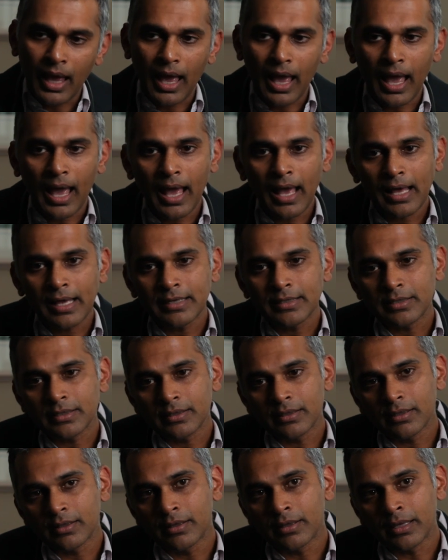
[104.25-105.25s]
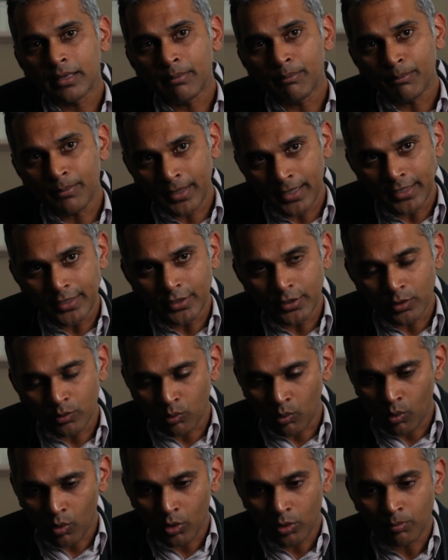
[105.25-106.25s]
and the medial
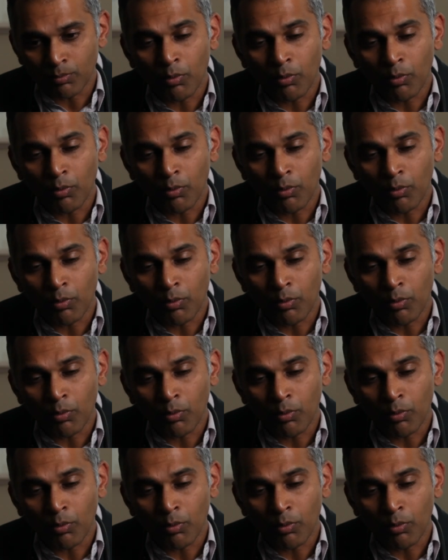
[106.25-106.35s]
wall,